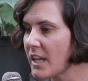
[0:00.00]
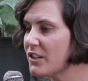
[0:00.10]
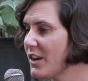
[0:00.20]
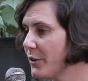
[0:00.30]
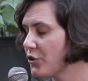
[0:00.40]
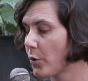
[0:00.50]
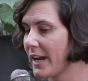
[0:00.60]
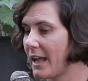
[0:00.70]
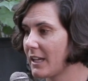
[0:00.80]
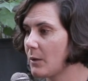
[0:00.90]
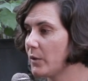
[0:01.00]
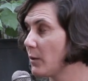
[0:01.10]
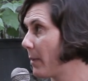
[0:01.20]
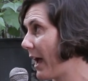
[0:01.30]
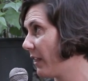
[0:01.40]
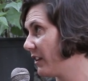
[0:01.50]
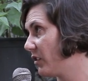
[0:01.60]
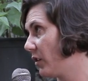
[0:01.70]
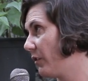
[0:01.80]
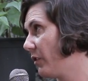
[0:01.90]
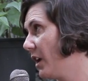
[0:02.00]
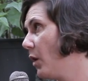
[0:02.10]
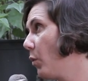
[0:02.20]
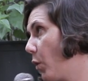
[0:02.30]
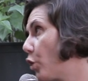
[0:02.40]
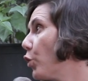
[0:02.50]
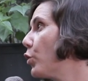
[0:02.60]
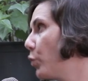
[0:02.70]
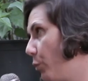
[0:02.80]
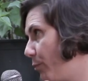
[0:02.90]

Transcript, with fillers: territoriality was about this sort of Google